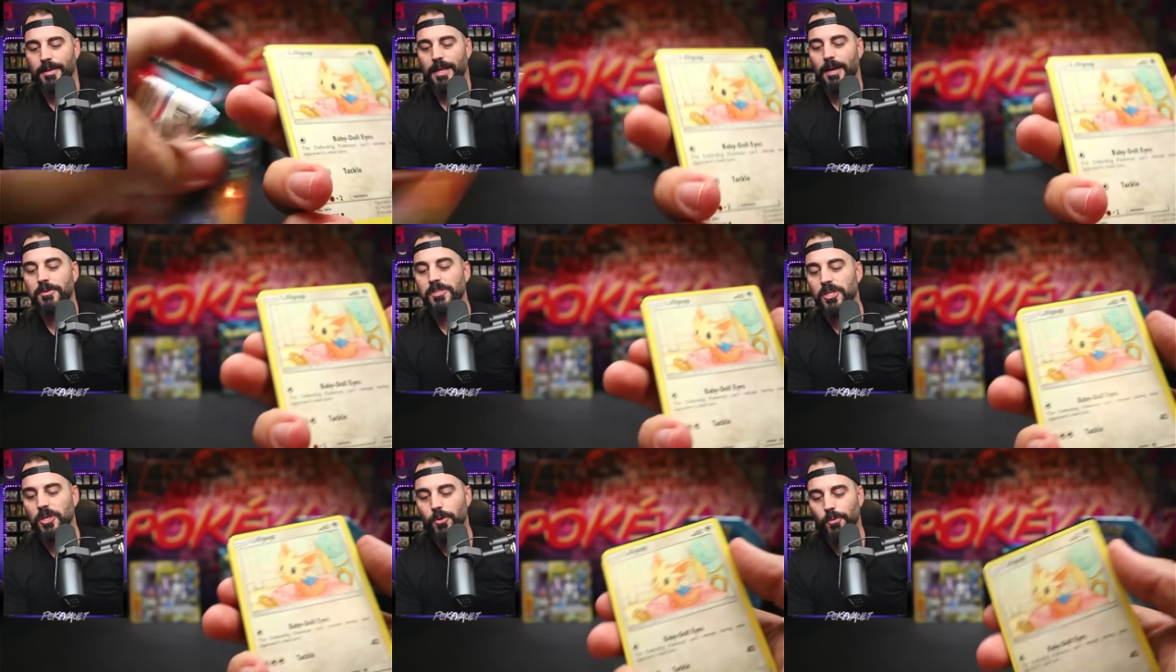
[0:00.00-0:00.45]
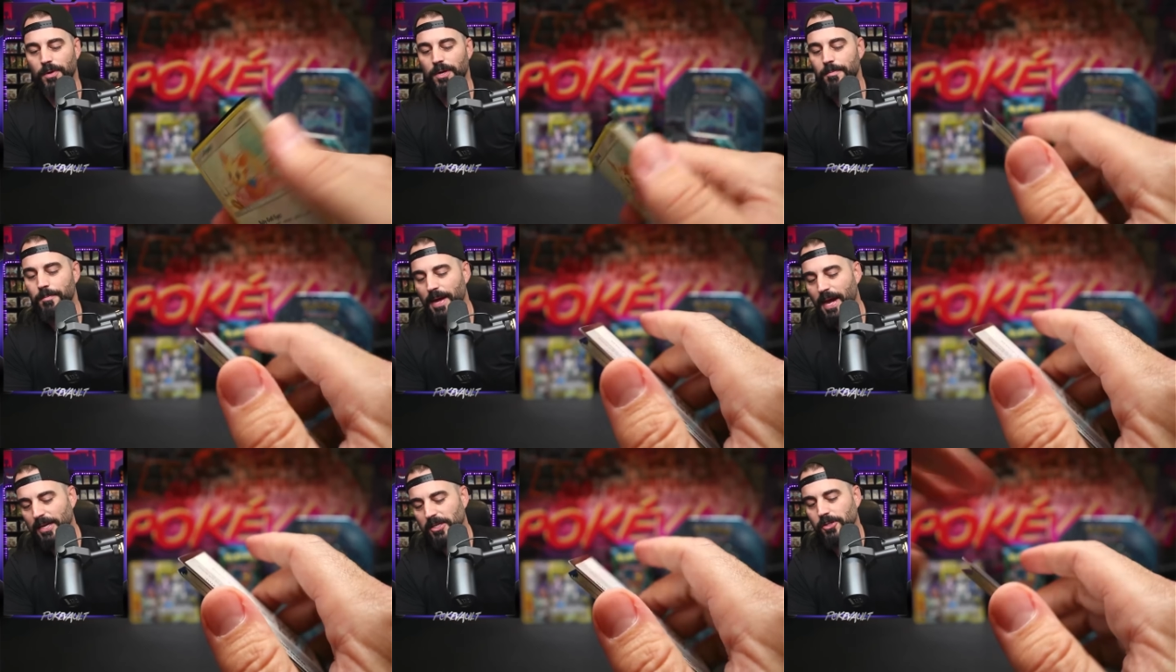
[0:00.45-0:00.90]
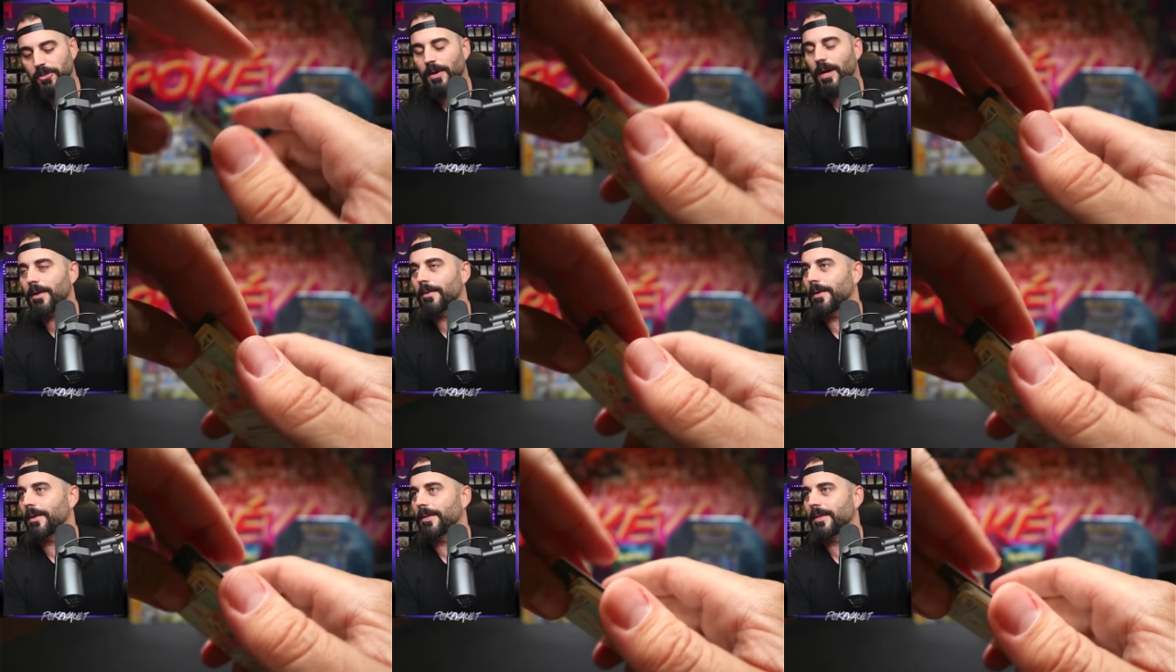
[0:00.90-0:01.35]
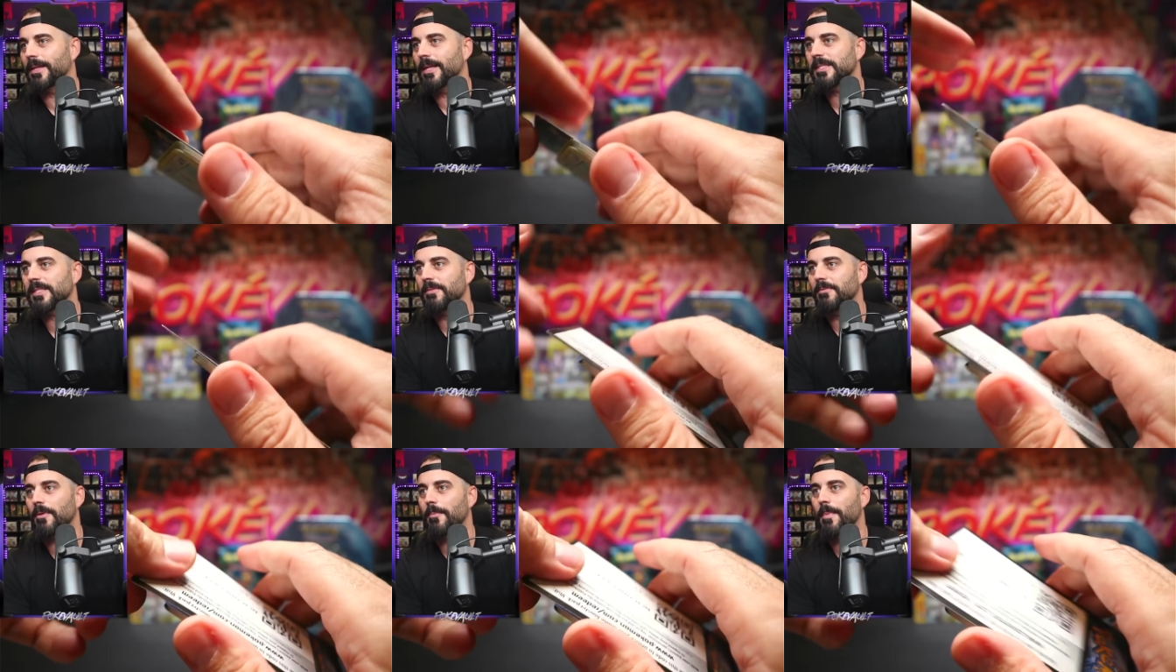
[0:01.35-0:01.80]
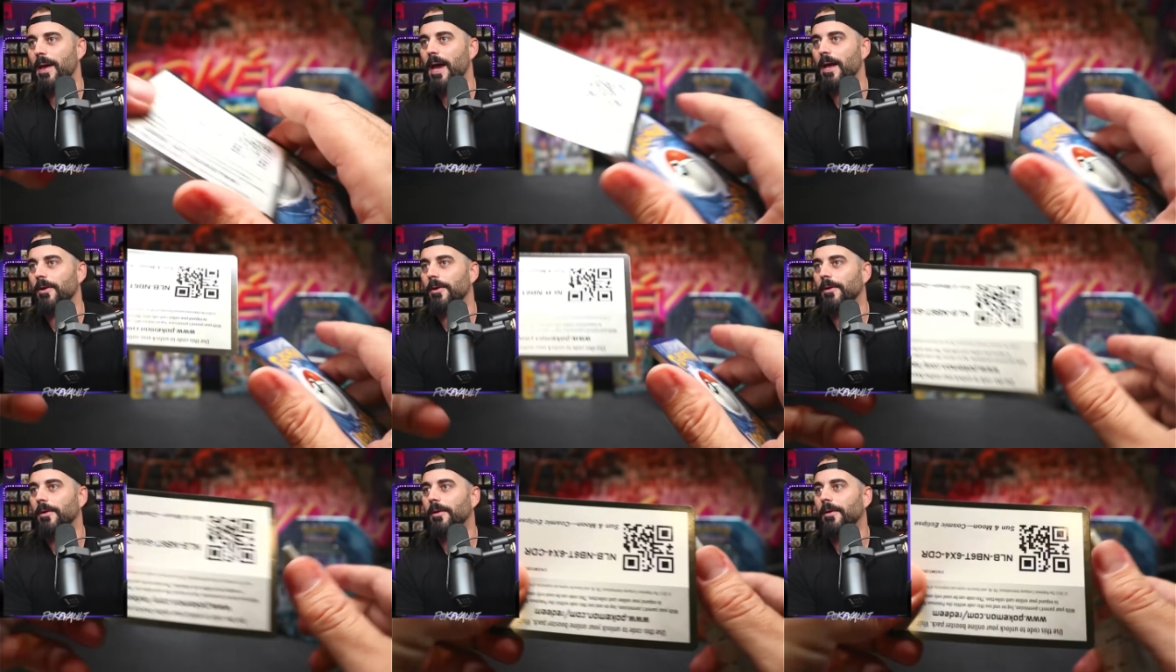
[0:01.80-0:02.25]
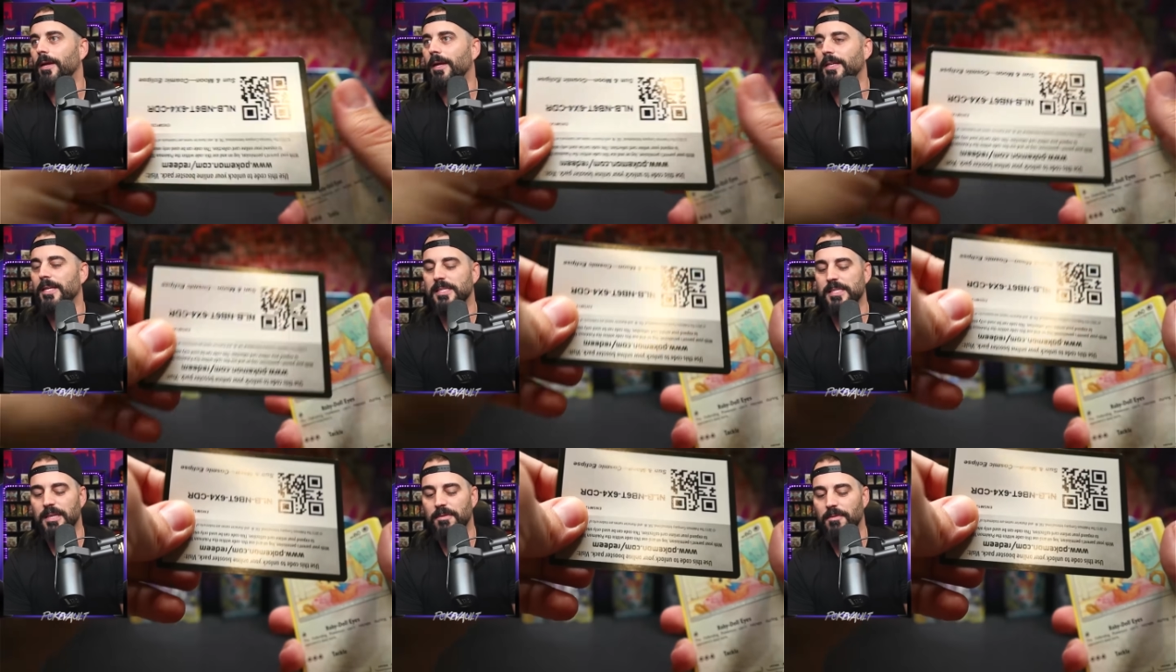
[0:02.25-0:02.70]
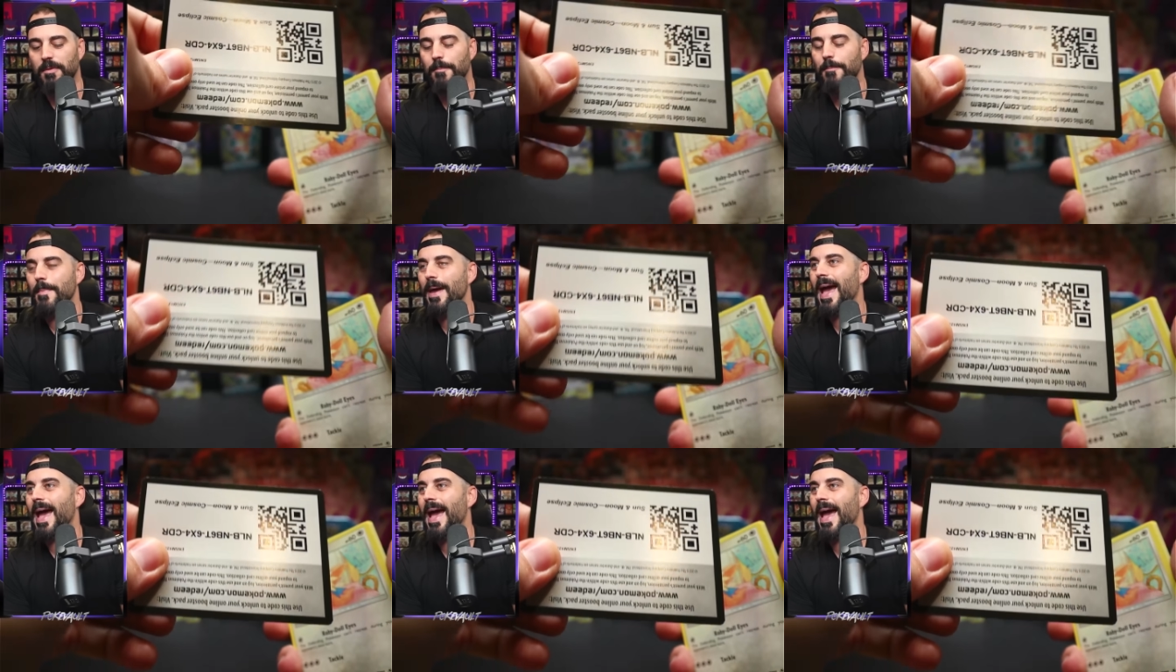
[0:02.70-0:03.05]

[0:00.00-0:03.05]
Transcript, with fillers: That was a greenback too. I, it doesn't even matter. It doesn't even